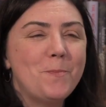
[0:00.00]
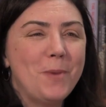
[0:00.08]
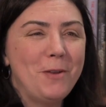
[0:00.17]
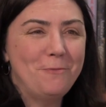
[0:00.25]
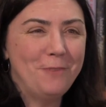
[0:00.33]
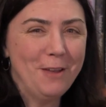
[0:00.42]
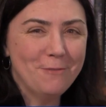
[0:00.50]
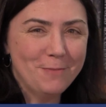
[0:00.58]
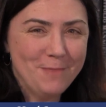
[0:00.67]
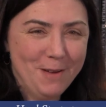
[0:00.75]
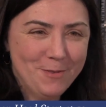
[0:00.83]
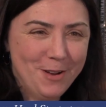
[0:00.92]
My
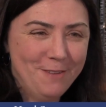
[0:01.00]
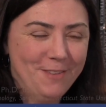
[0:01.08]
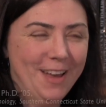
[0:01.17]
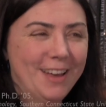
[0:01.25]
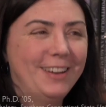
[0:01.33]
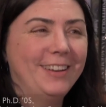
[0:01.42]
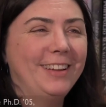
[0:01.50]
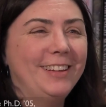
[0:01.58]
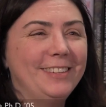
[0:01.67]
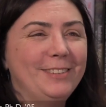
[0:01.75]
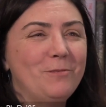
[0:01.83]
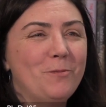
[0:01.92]
favorite memory of Ed
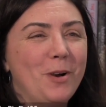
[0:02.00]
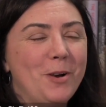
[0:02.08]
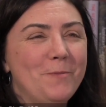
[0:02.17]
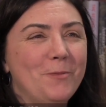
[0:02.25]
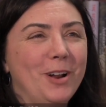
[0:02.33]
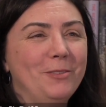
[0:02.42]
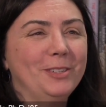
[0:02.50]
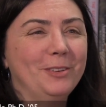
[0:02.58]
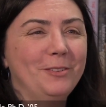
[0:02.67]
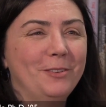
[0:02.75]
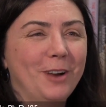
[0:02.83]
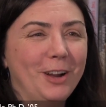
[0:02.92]
is when I was a
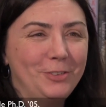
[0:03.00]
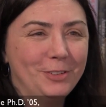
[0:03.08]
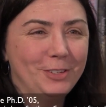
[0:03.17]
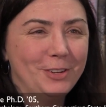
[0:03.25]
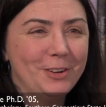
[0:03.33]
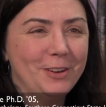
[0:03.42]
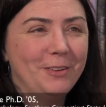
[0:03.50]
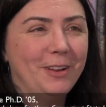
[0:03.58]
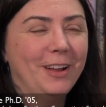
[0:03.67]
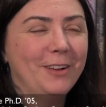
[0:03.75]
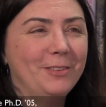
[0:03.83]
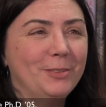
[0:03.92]
graduate student,
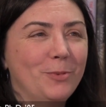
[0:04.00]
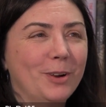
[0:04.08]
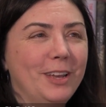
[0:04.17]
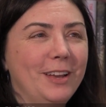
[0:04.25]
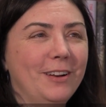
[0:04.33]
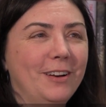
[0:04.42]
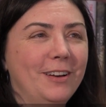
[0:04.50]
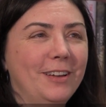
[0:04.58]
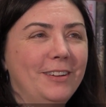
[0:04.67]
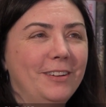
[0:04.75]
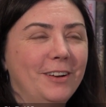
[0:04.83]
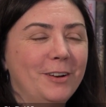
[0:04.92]
I was working
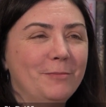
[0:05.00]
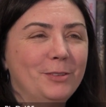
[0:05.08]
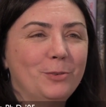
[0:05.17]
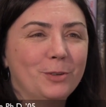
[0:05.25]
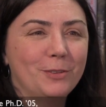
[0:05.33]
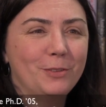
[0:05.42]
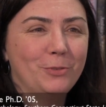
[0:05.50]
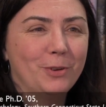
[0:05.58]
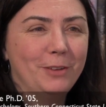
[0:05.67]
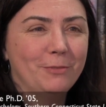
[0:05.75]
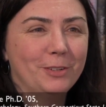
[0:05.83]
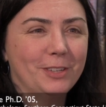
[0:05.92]
on Schools of the
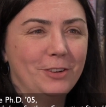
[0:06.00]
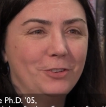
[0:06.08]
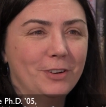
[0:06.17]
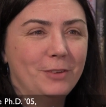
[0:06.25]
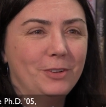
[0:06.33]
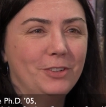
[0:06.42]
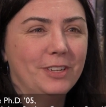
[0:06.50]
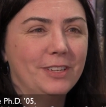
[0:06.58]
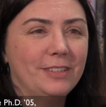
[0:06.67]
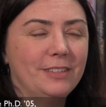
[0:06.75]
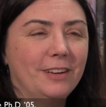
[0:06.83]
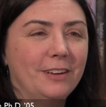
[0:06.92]
21st Century, which
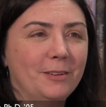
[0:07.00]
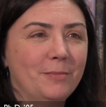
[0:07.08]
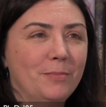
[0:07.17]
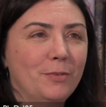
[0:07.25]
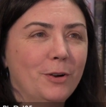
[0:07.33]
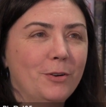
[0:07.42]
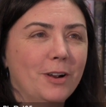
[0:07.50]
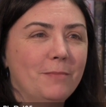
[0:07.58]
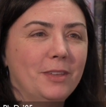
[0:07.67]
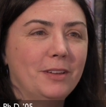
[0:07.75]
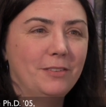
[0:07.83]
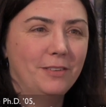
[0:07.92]
is a
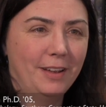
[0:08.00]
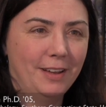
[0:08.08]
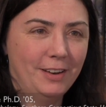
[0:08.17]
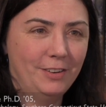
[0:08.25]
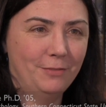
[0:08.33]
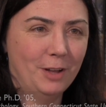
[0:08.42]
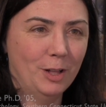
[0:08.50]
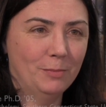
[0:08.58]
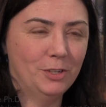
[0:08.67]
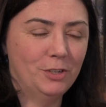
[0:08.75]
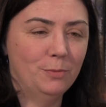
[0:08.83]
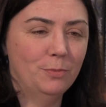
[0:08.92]
program that Ed
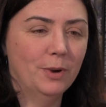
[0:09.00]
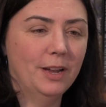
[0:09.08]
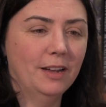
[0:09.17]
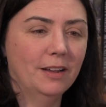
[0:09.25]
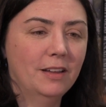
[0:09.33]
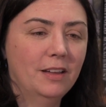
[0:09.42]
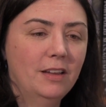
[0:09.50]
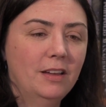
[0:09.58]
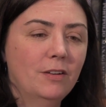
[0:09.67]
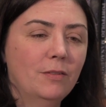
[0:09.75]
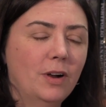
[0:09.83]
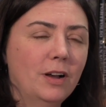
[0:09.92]
developed to bring
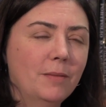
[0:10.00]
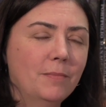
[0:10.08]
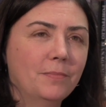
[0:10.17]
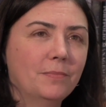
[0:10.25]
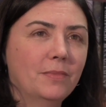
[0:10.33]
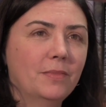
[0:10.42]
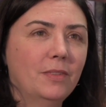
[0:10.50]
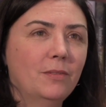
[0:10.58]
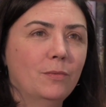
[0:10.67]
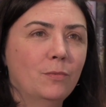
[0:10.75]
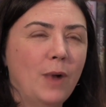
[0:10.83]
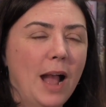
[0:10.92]

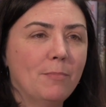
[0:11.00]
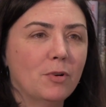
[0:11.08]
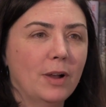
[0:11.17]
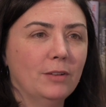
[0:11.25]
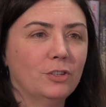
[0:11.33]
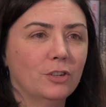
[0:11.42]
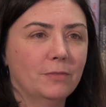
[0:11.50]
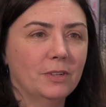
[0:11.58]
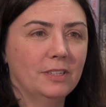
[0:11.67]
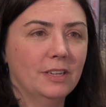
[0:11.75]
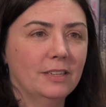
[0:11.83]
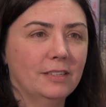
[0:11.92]
wraparound
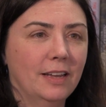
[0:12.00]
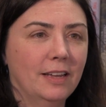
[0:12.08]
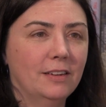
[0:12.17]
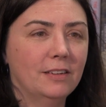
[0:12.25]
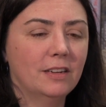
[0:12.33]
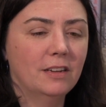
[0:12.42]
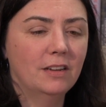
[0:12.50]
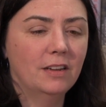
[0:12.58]
services and